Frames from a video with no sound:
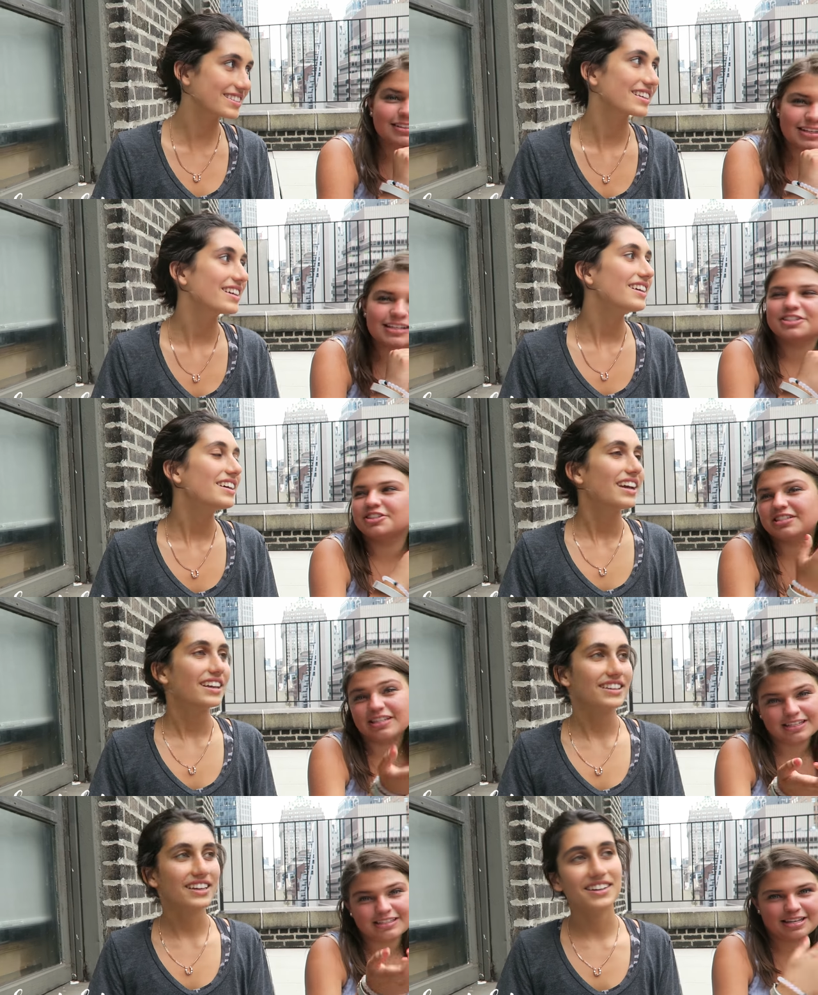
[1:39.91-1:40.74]
Speaker 1: That's just
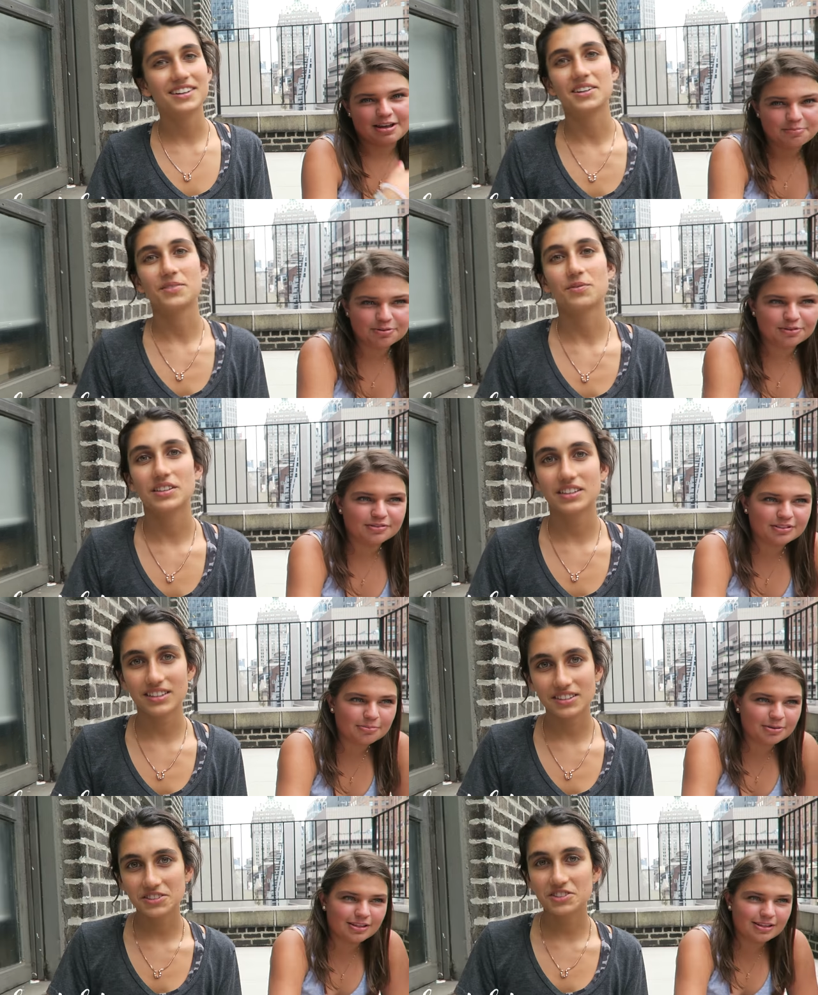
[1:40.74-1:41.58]
things
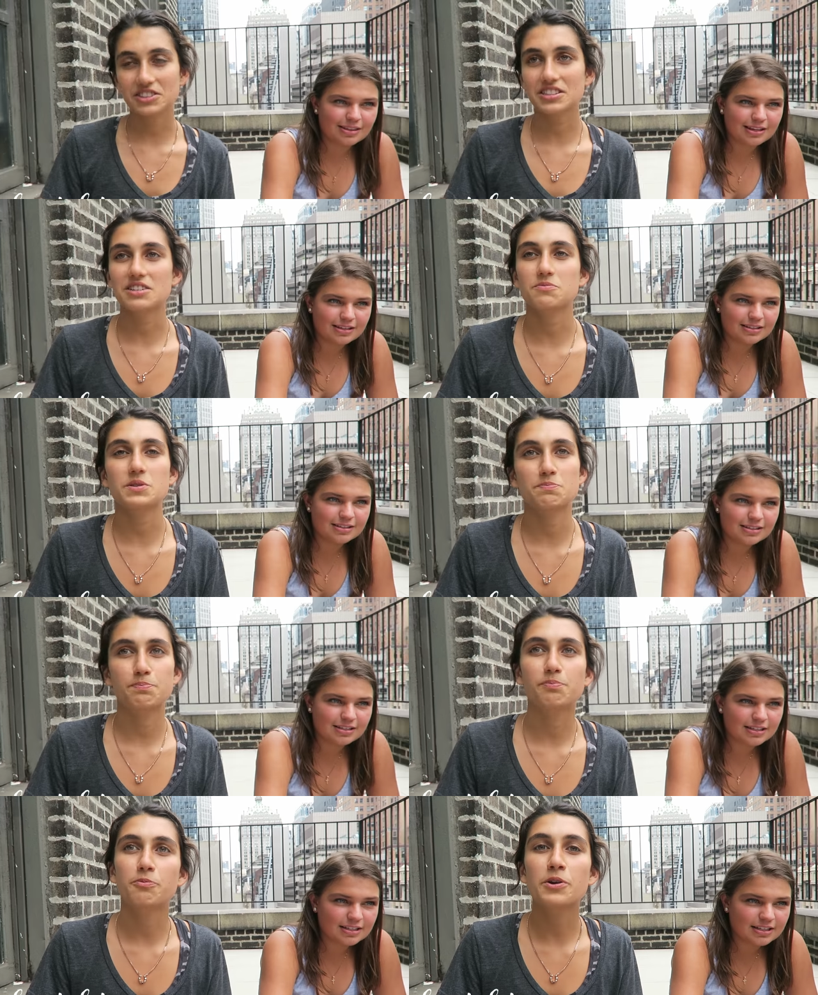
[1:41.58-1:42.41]
just like we
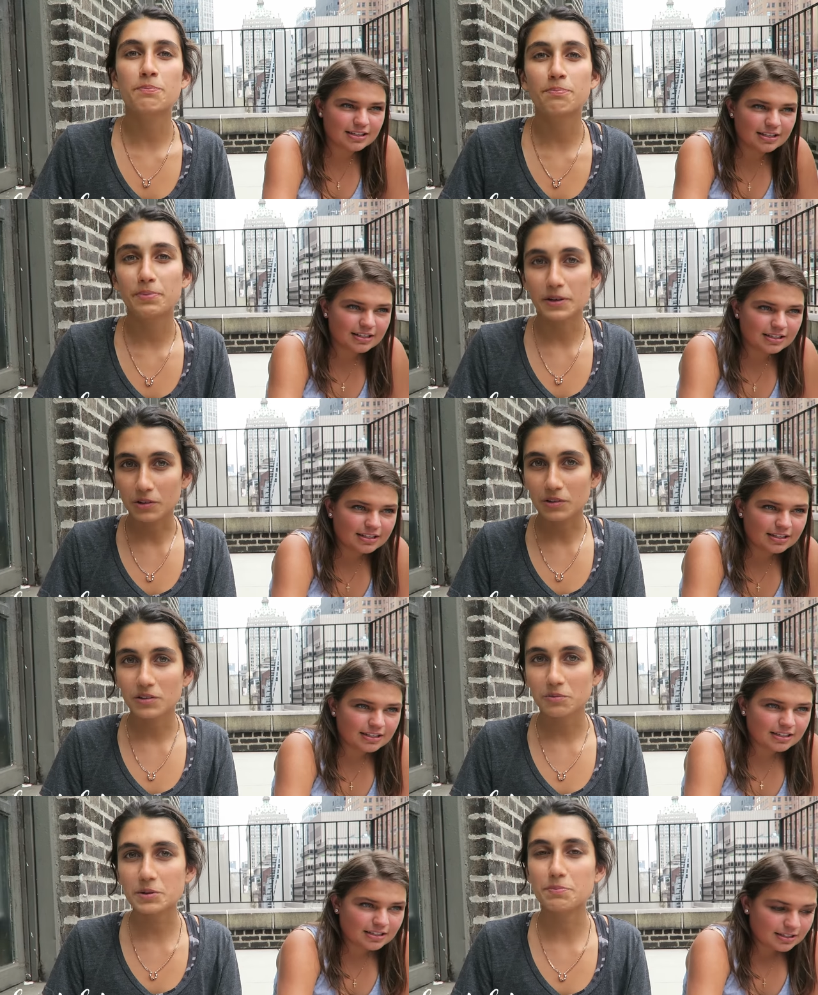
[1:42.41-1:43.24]
build,
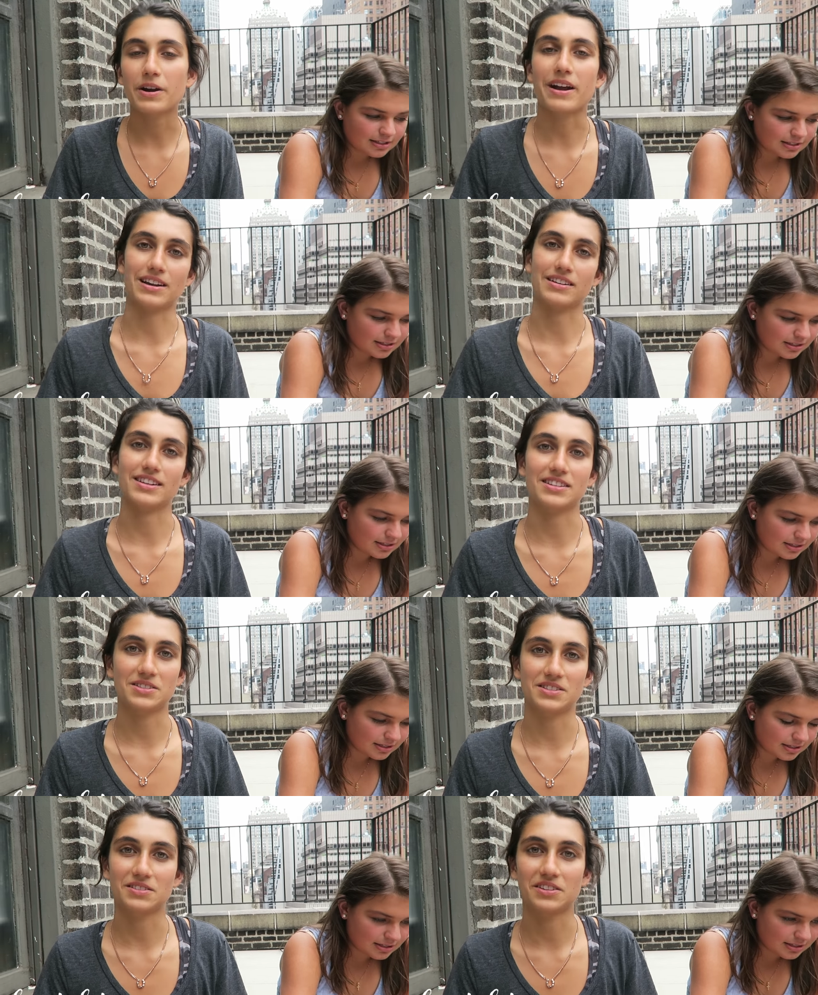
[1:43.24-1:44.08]
we practice.
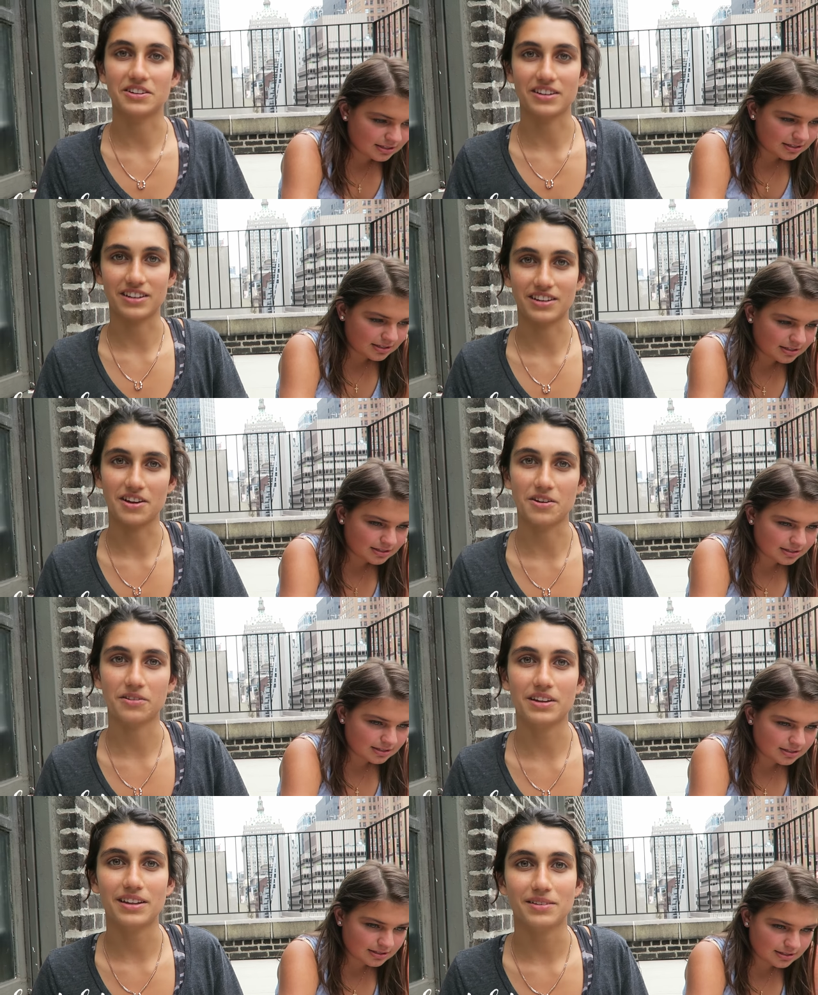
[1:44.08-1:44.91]
Yeah, we
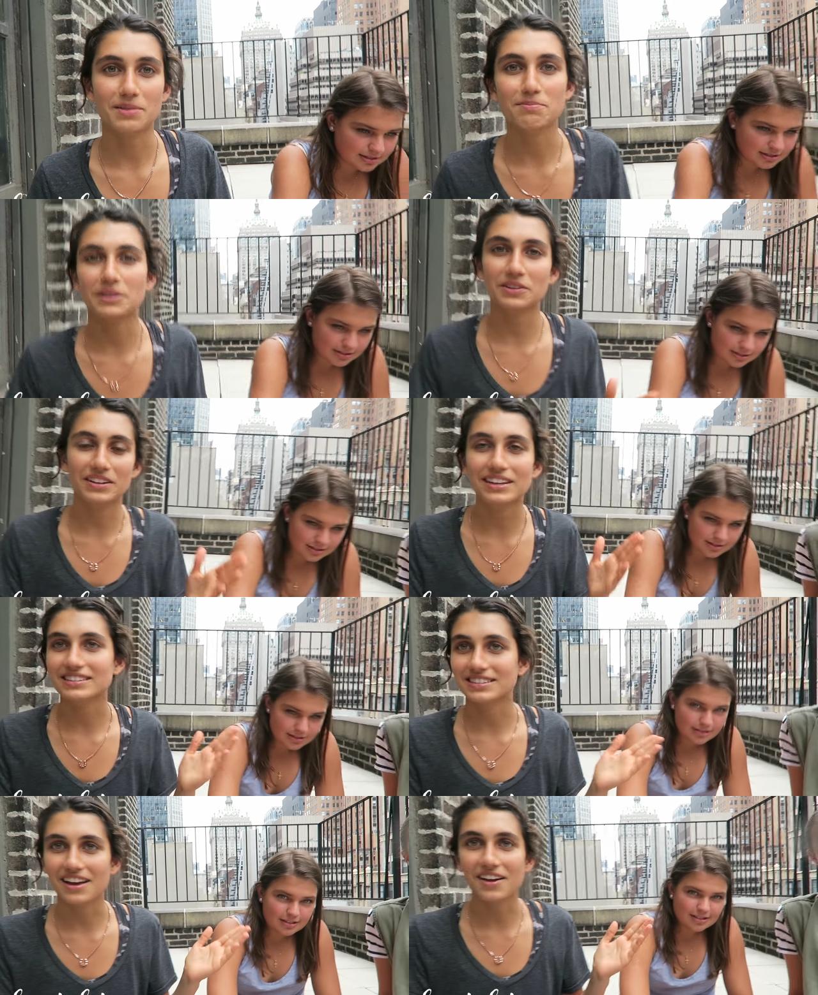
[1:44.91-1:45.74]
build, we
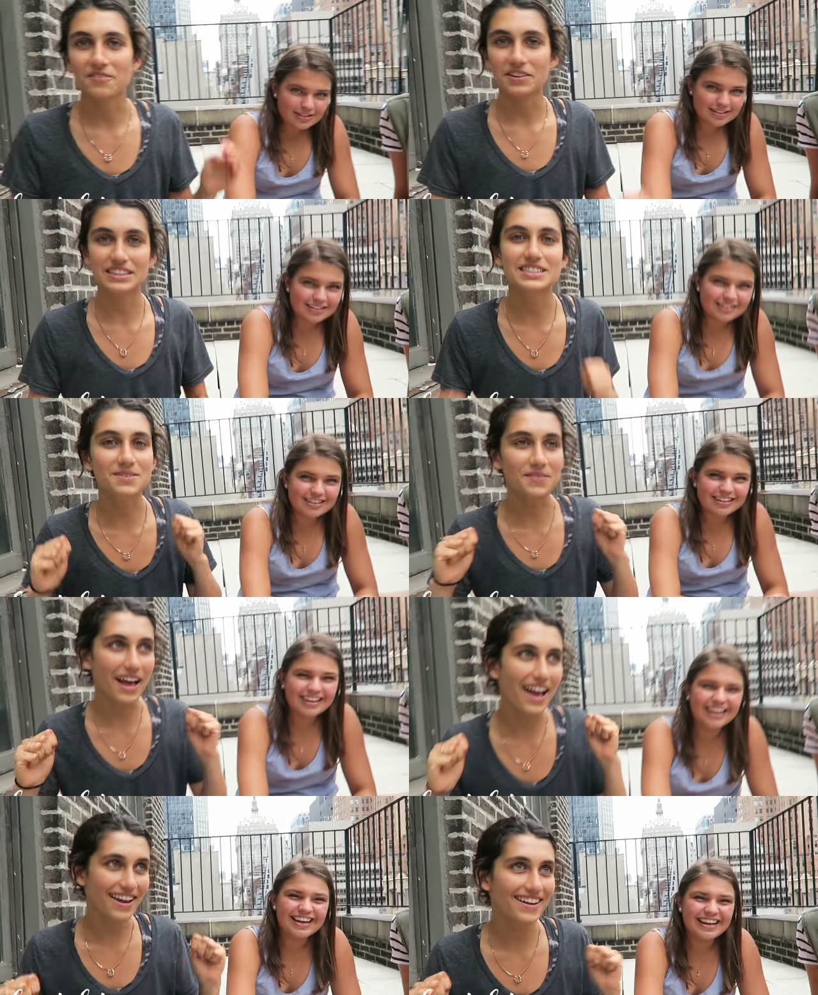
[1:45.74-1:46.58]
inspire, innovate,
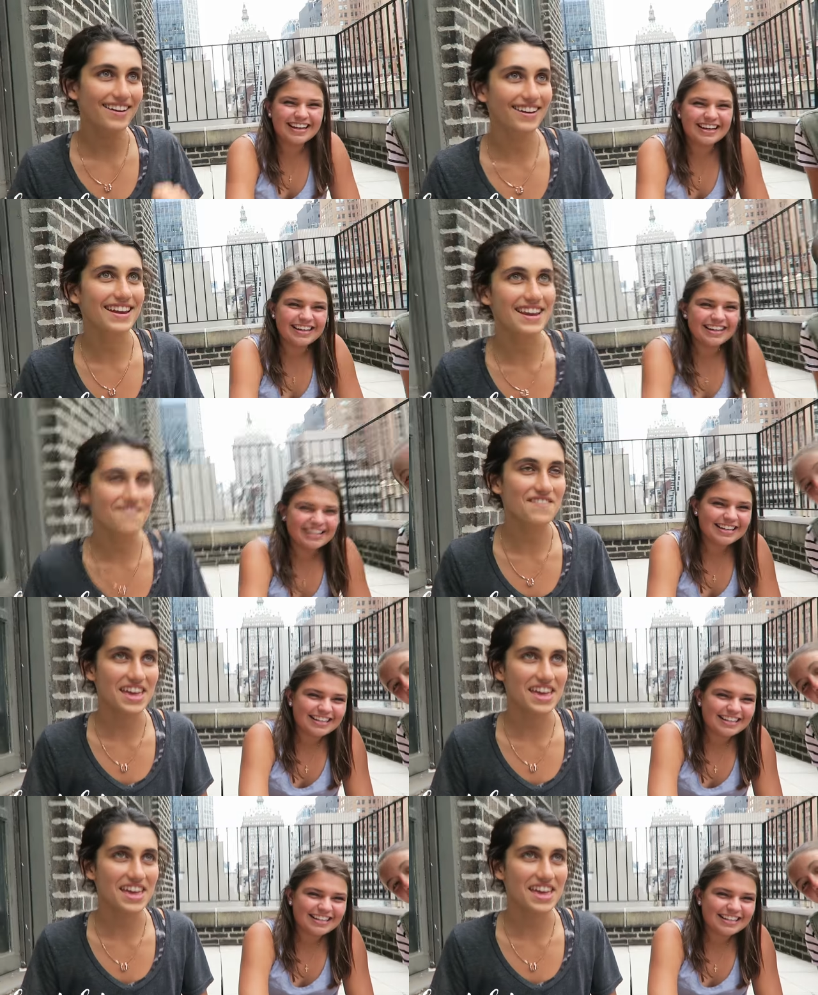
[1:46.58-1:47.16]
all that.